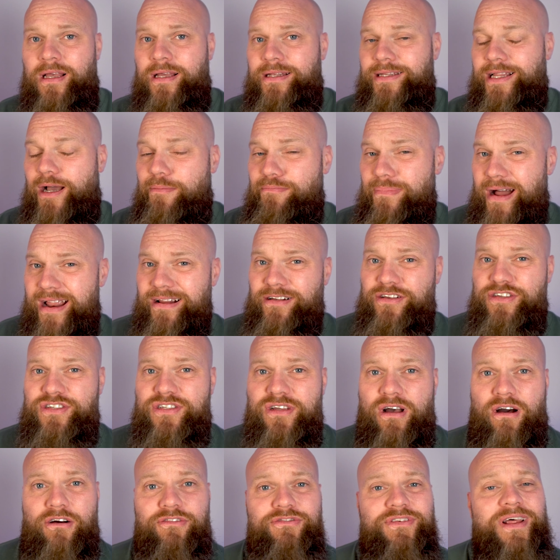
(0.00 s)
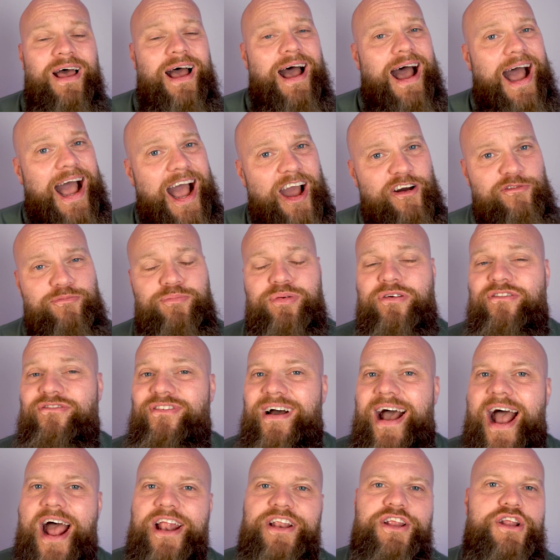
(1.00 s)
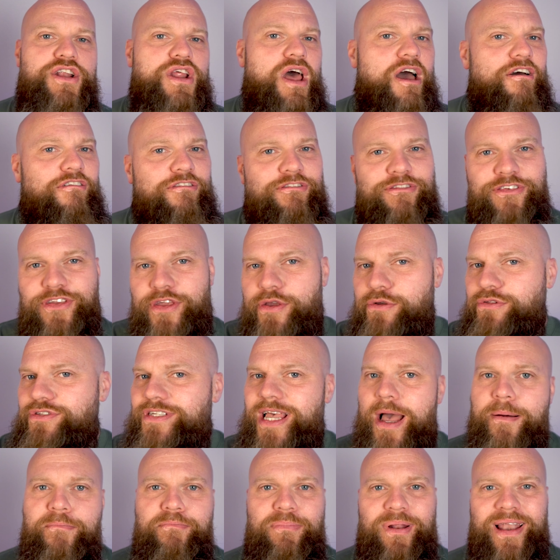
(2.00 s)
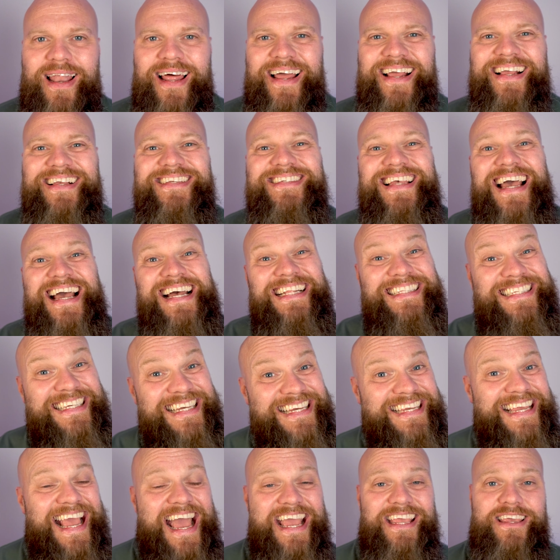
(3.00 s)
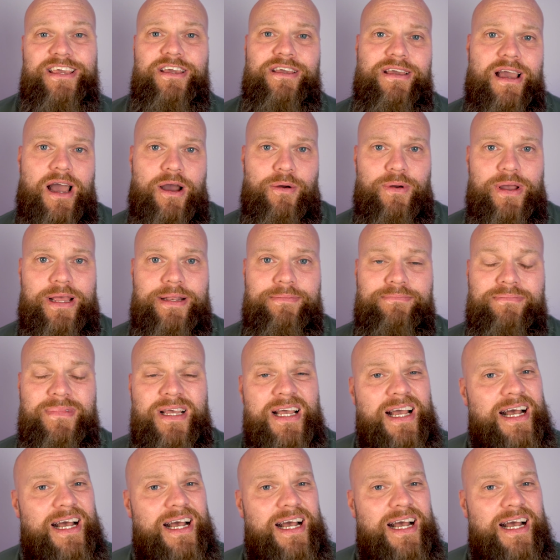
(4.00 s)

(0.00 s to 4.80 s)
Now, Microsoft have provided a few templates to get you going.